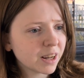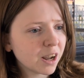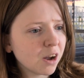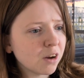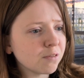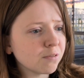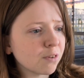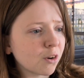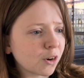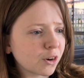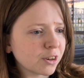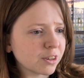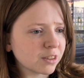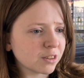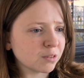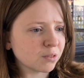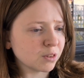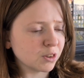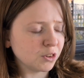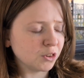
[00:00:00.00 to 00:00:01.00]
a
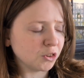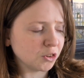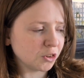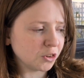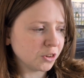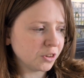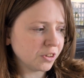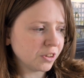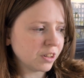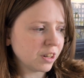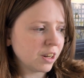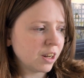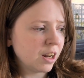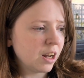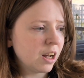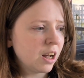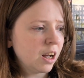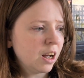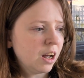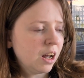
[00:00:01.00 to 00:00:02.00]
focus for June,
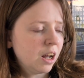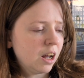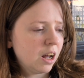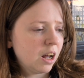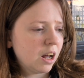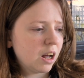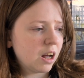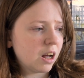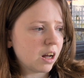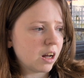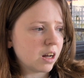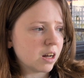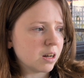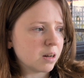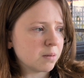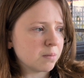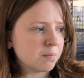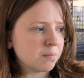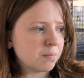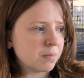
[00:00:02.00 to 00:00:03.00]

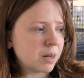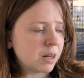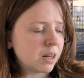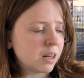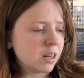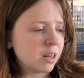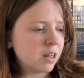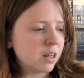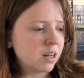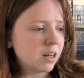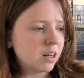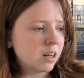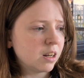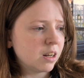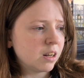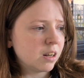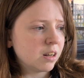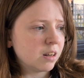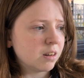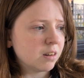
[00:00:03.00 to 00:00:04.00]
when
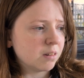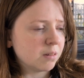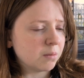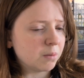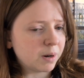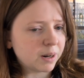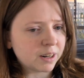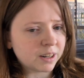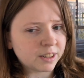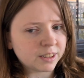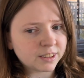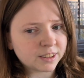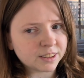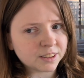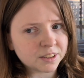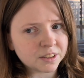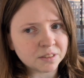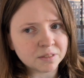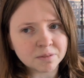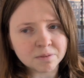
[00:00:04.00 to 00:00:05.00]
I
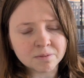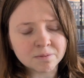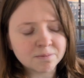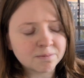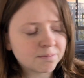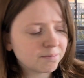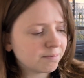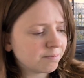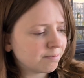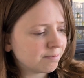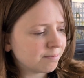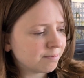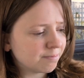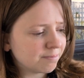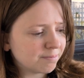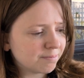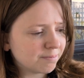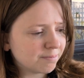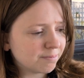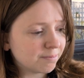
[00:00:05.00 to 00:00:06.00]
can,
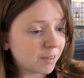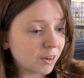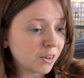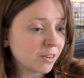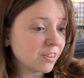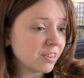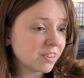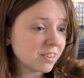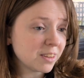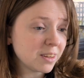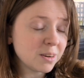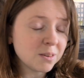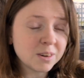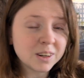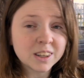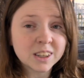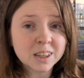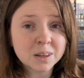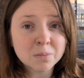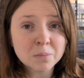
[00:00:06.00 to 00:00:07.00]
honestly,
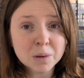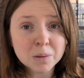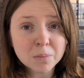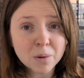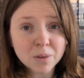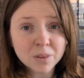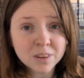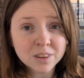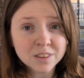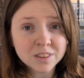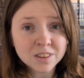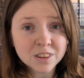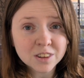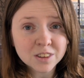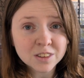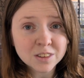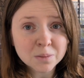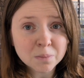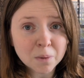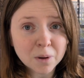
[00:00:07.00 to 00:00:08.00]
when I can be bothered to go
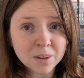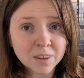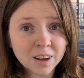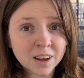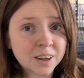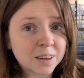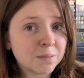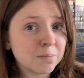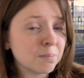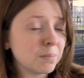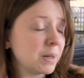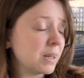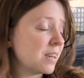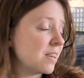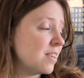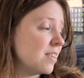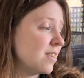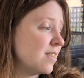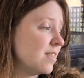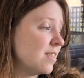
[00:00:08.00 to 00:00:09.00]
to Spotlight,
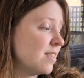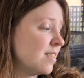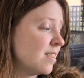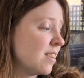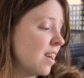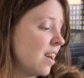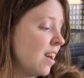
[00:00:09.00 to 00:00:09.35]
because